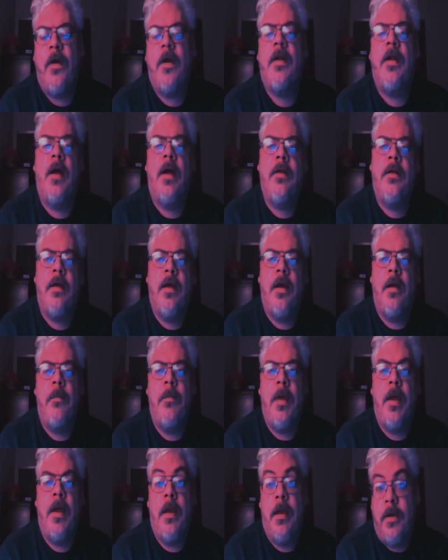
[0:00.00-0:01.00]
I'd like to
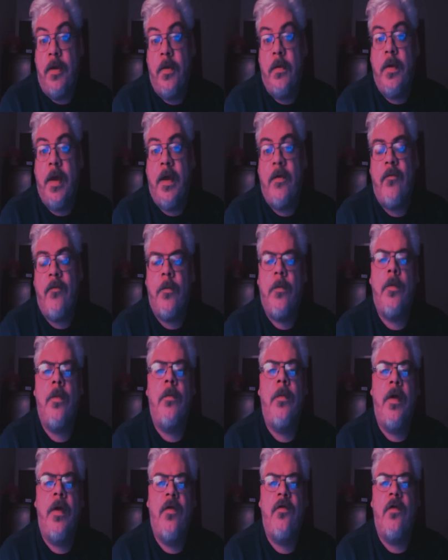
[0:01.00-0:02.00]
come in, and you gave her
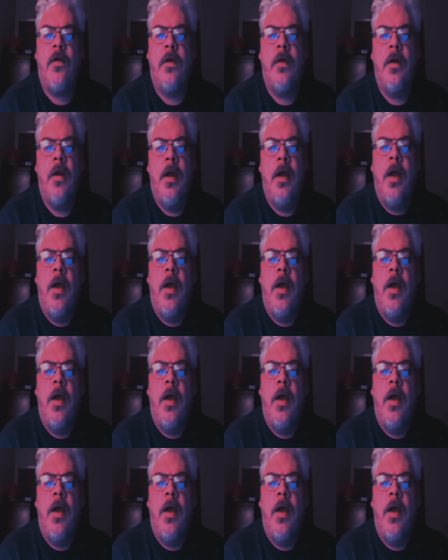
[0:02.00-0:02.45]
permission.